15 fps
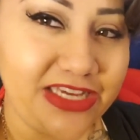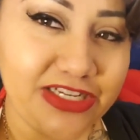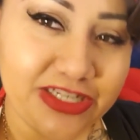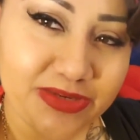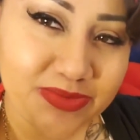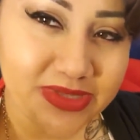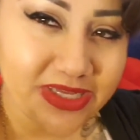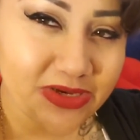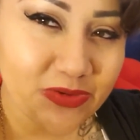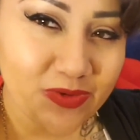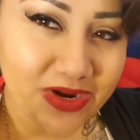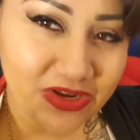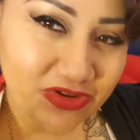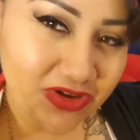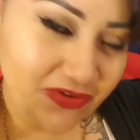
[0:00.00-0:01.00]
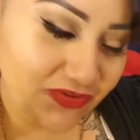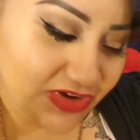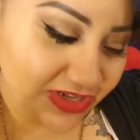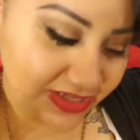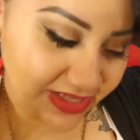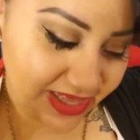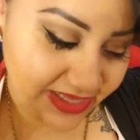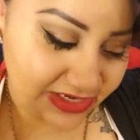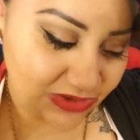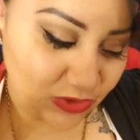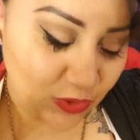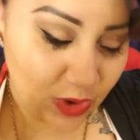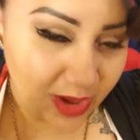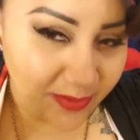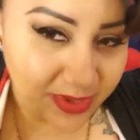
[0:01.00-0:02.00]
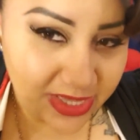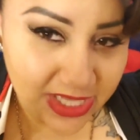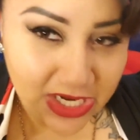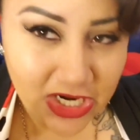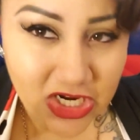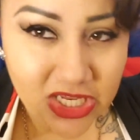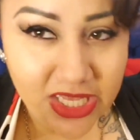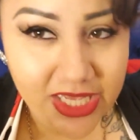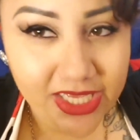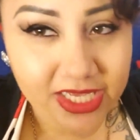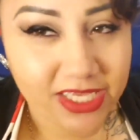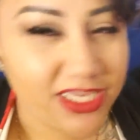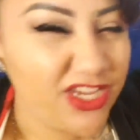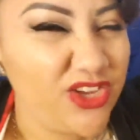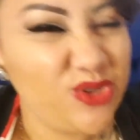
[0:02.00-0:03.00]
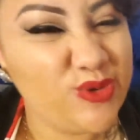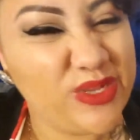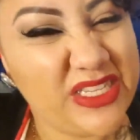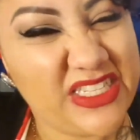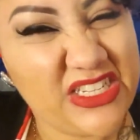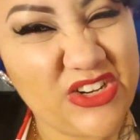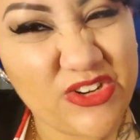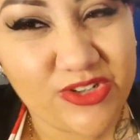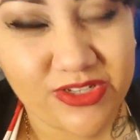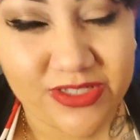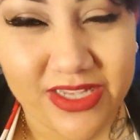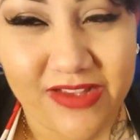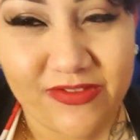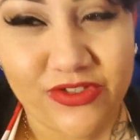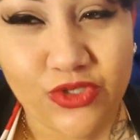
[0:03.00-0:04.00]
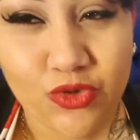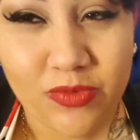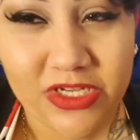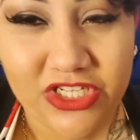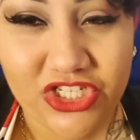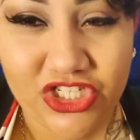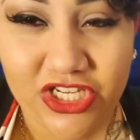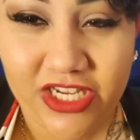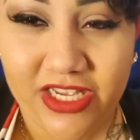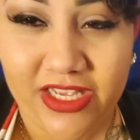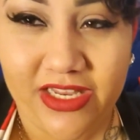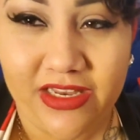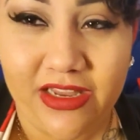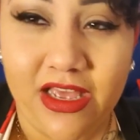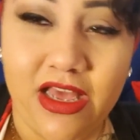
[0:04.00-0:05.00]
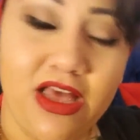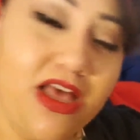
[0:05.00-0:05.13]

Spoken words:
you're gonna be like, why do you have all that crap in there? Like, you know, us girls have so much shit and